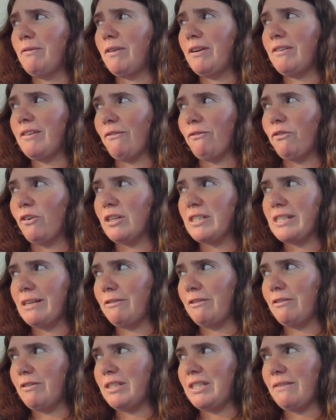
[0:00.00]
we went the first
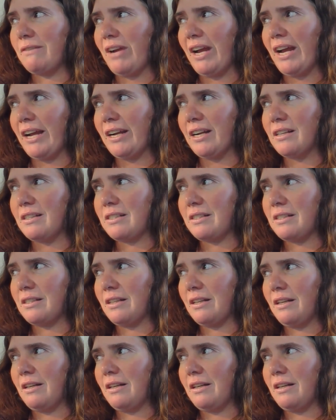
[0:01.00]
time we went to Vegas.